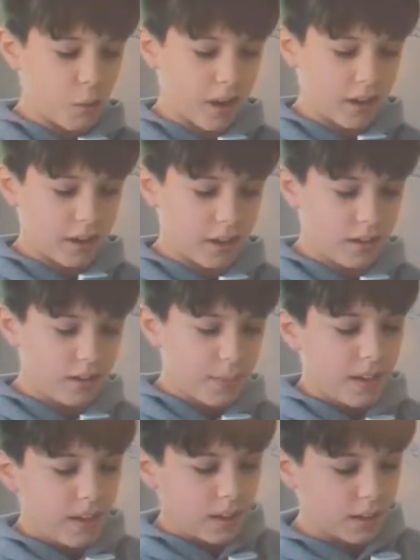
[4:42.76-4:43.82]
quiet.
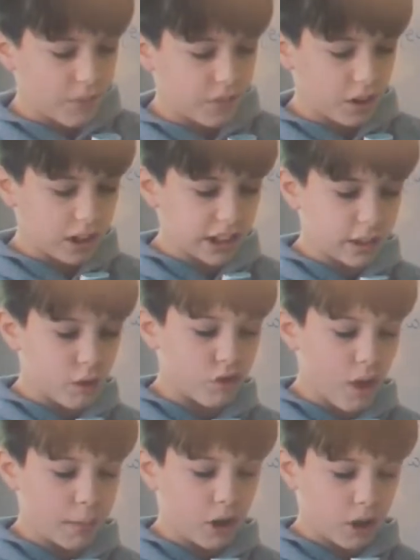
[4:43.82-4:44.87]
The feeling of snow
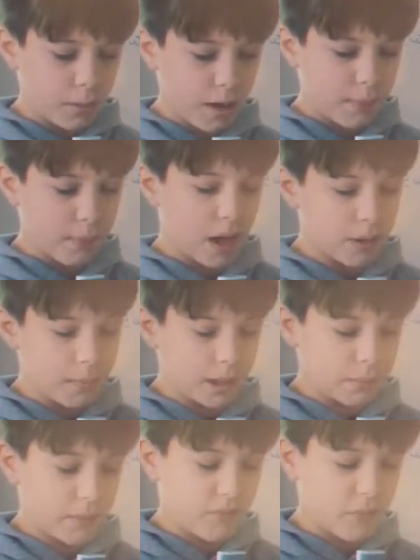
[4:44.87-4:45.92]
dropping onto my body makes me
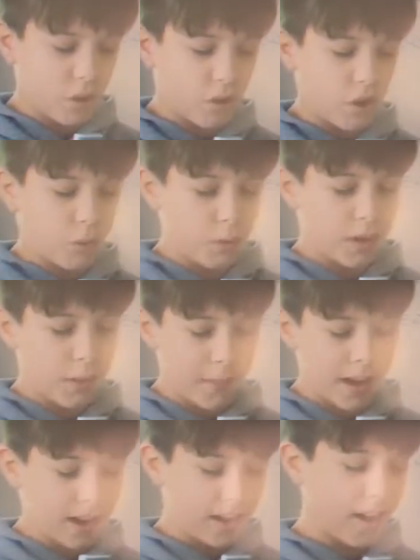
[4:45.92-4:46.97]
feel good when I
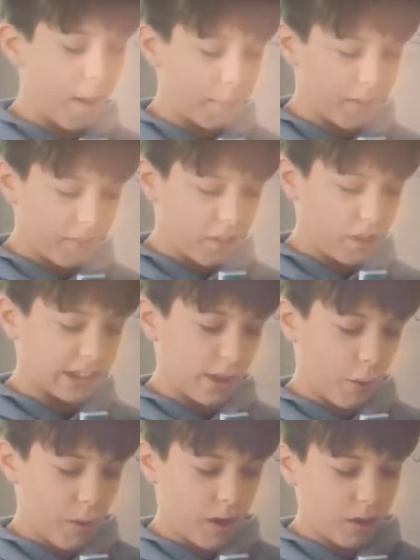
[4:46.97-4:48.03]
may not be feeling so
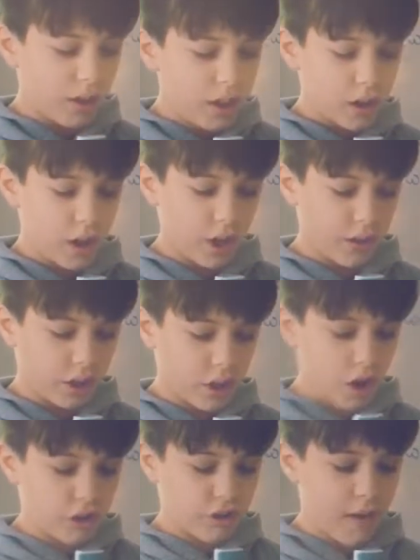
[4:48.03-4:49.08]
well. You hear the
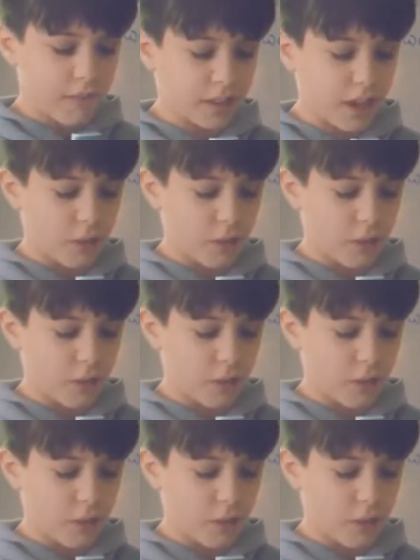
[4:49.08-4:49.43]
cars driving down